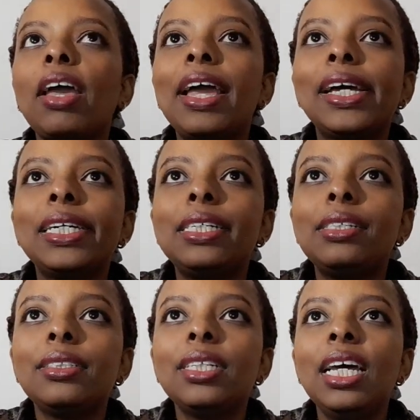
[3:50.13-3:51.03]

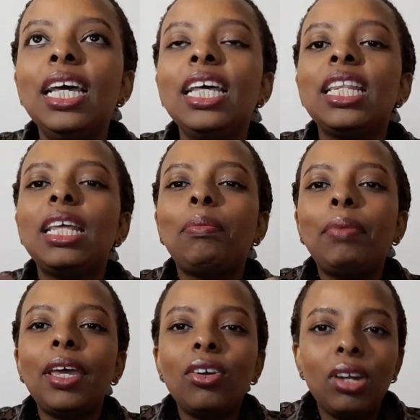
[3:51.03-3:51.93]
and they
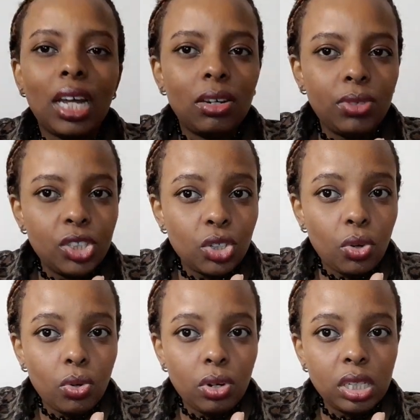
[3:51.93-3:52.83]
pay your language
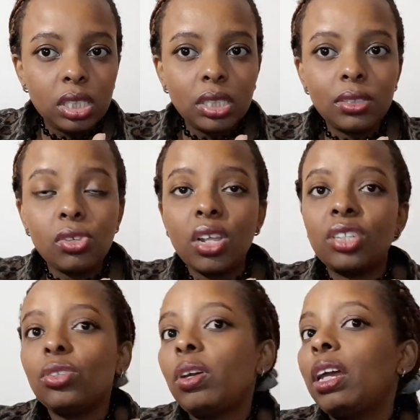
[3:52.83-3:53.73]
course so
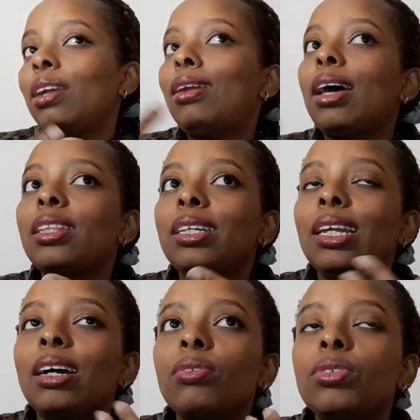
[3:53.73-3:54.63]
that you can learn the
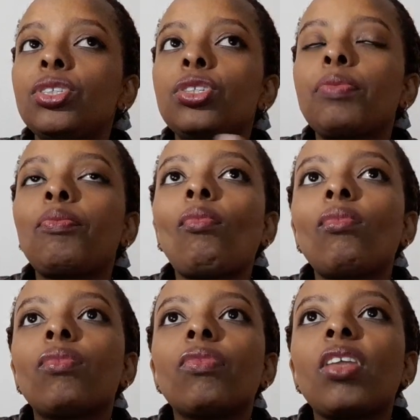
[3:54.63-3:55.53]
language,
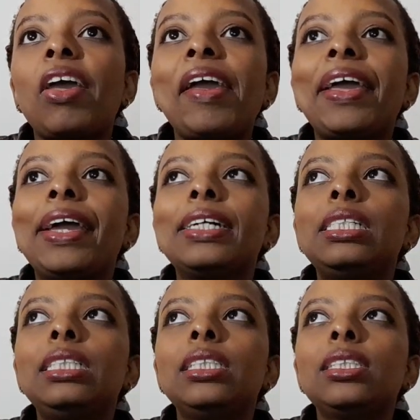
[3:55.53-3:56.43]

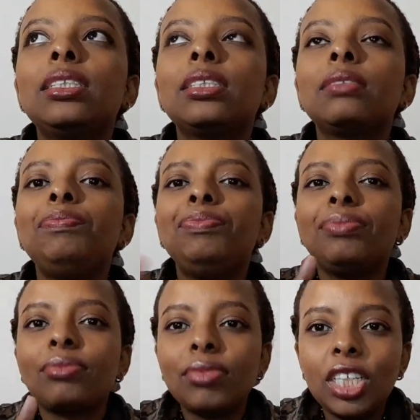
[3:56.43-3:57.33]
and
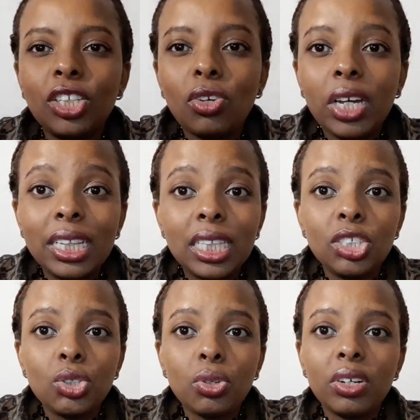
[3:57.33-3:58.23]
your health
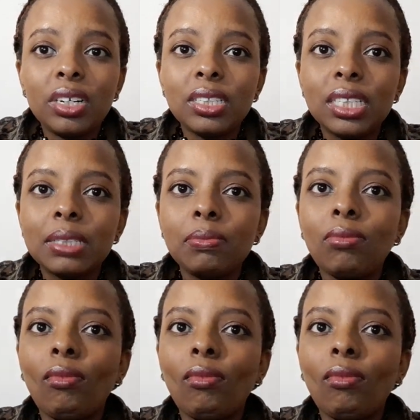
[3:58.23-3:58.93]
insurance.